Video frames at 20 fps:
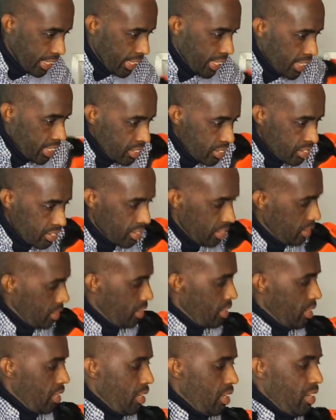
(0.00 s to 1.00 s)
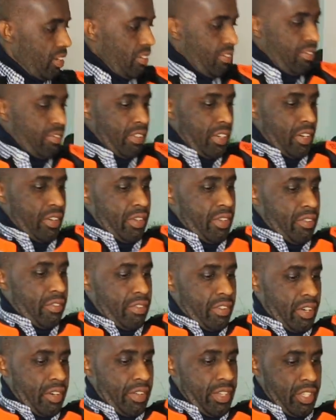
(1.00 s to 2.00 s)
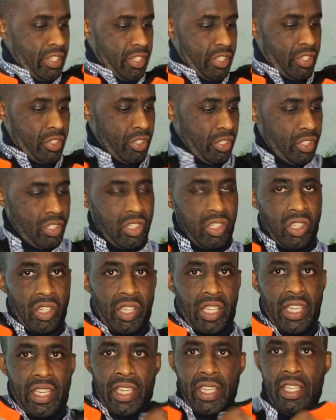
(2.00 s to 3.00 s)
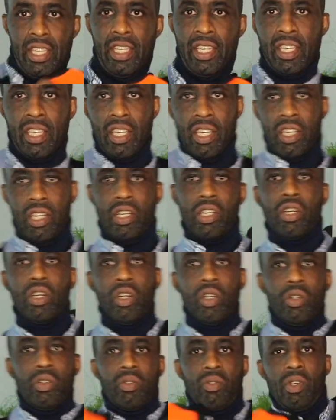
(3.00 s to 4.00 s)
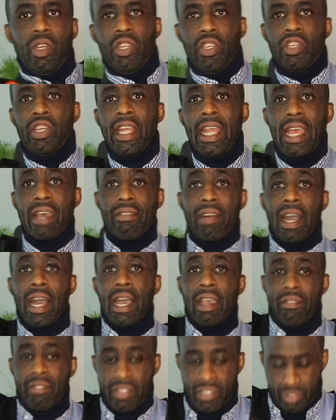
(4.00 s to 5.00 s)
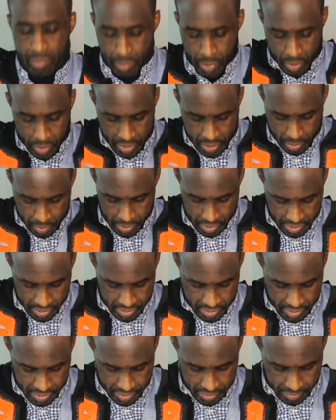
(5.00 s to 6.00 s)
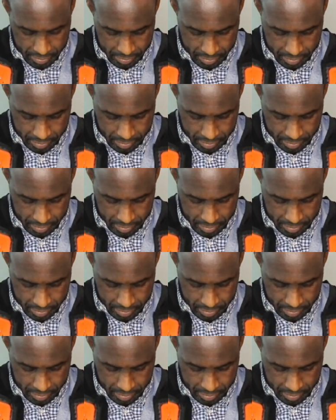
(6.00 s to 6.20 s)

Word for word: it's a very, very good looking coat. You're gonna have high visibility with this thing.